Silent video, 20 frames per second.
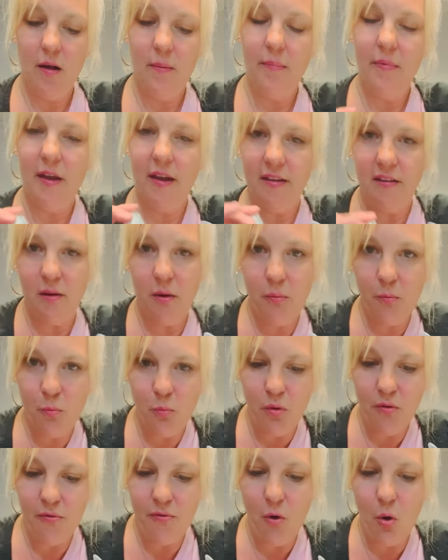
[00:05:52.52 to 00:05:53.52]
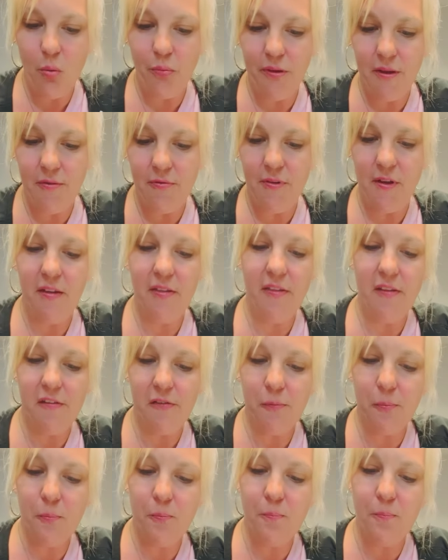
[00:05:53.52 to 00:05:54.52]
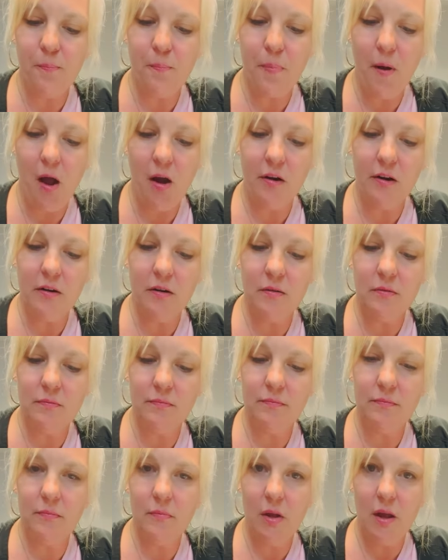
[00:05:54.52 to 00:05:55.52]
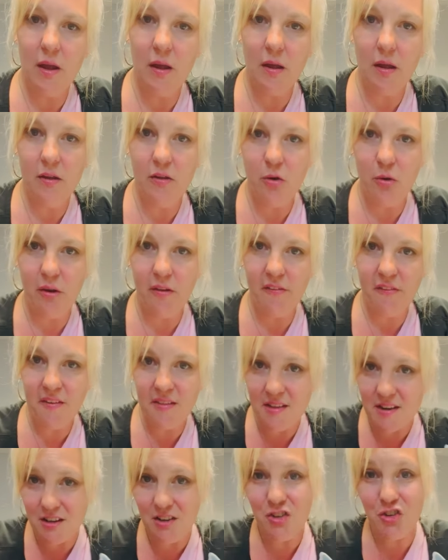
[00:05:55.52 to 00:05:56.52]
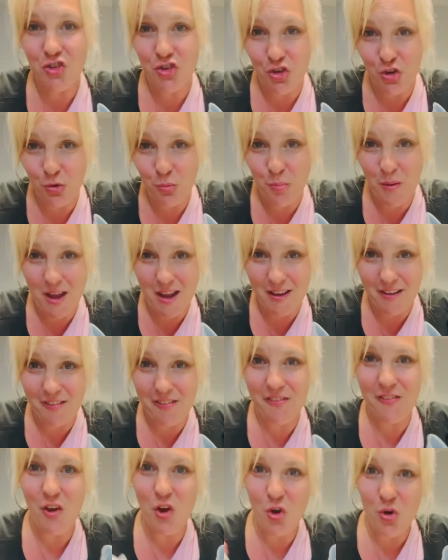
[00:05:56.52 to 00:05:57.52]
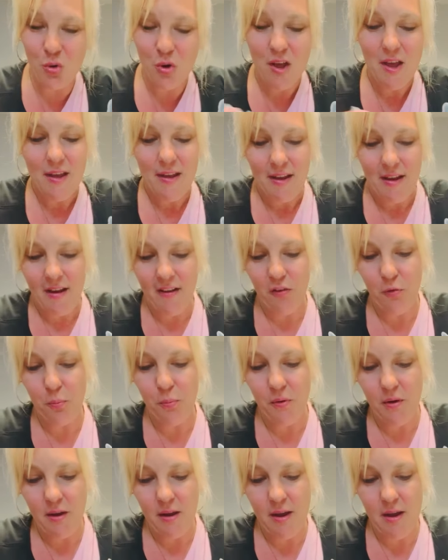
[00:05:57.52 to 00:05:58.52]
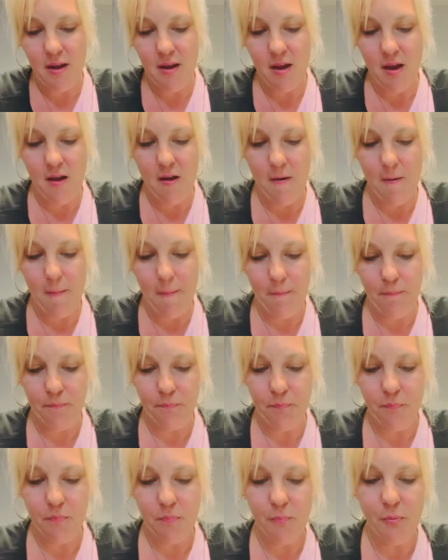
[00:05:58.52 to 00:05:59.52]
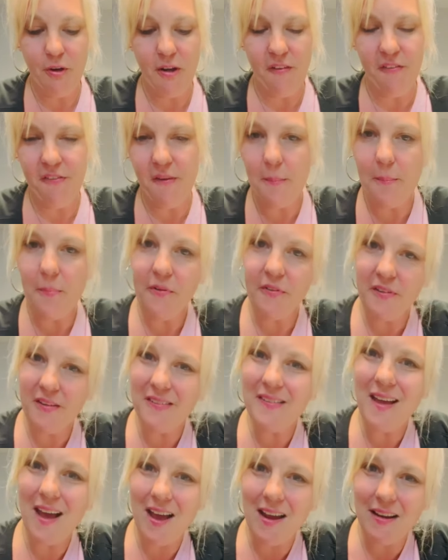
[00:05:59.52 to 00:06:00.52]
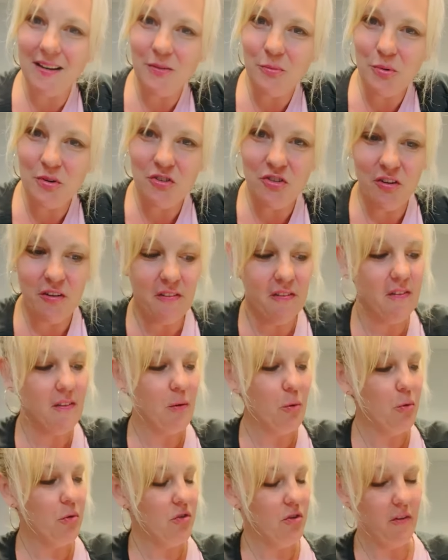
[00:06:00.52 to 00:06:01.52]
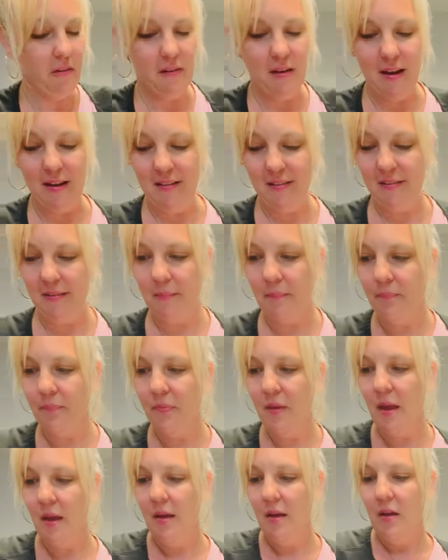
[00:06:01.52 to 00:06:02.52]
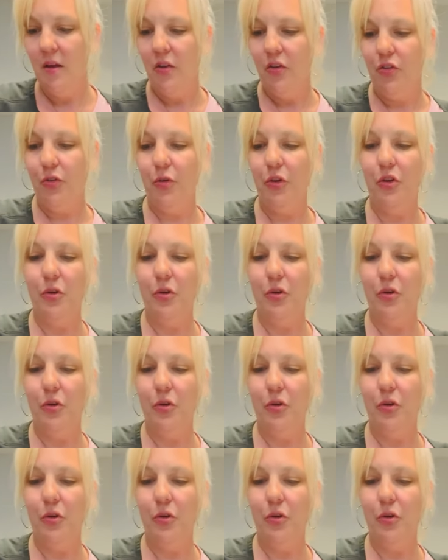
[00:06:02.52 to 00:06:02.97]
it will only fit this part. You can see that it's too big. So it's pretty simple design, which is nice. So you